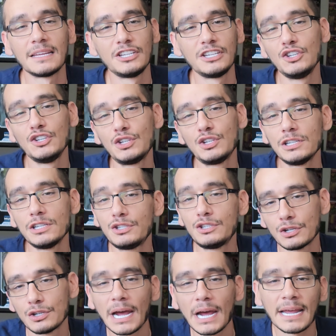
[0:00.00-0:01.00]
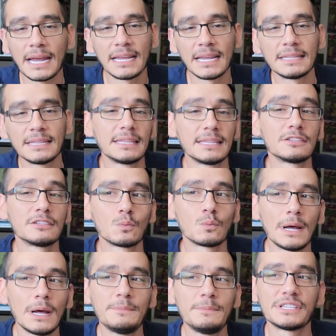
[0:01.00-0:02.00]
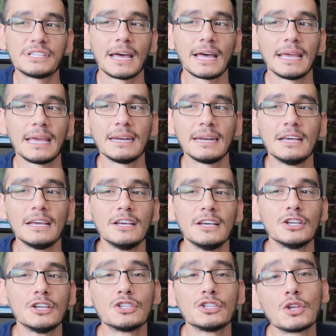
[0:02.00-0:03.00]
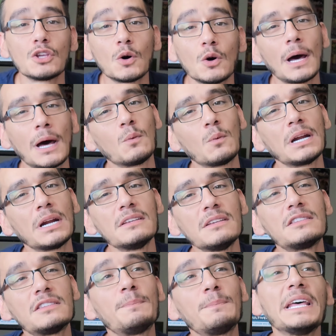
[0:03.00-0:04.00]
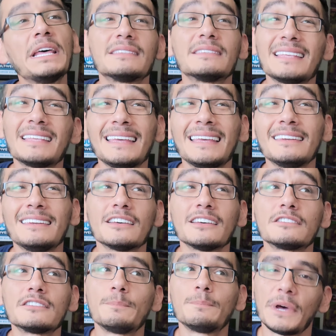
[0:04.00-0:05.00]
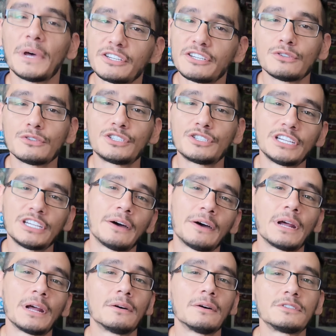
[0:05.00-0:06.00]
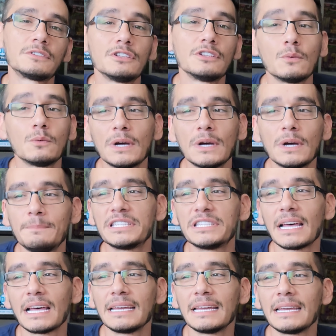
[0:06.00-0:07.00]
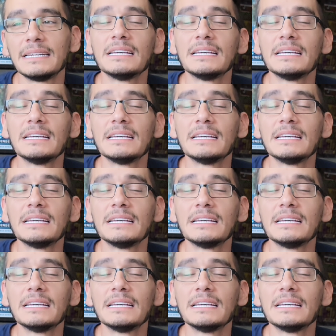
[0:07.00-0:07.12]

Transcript: you should try this website. So I want to send a special shout out to the website